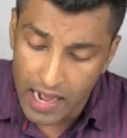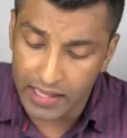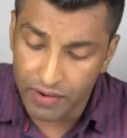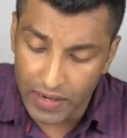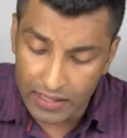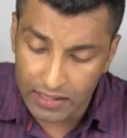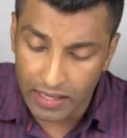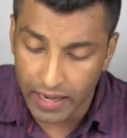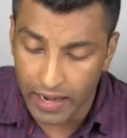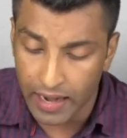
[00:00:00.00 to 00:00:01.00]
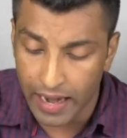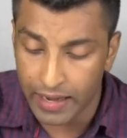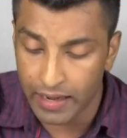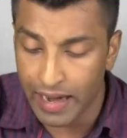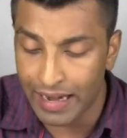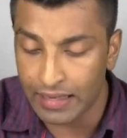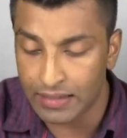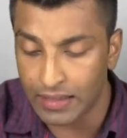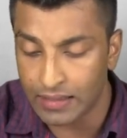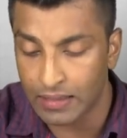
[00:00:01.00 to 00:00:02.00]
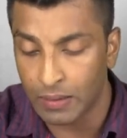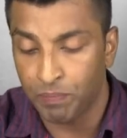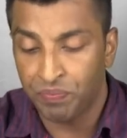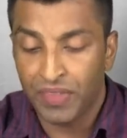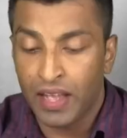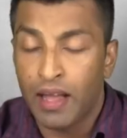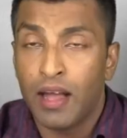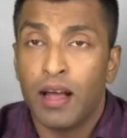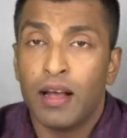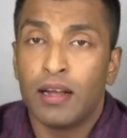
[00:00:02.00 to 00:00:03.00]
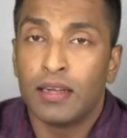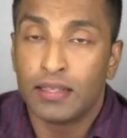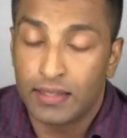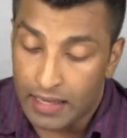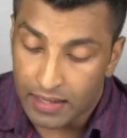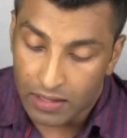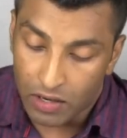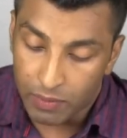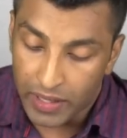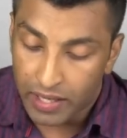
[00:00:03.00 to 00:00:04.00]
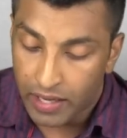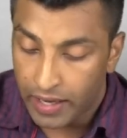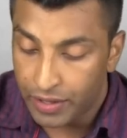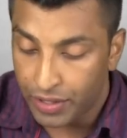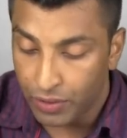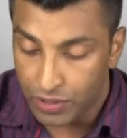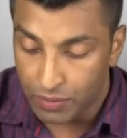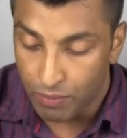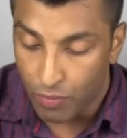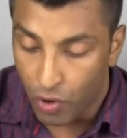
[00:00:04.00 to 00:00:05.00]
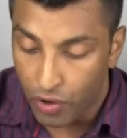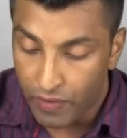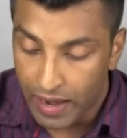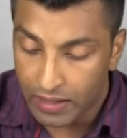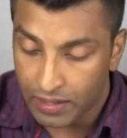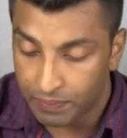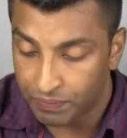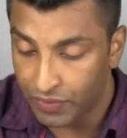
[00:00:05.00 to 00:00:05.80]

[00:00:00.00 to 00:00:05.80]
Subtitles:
Otherwise, in 1986 central government introduced mod VAT.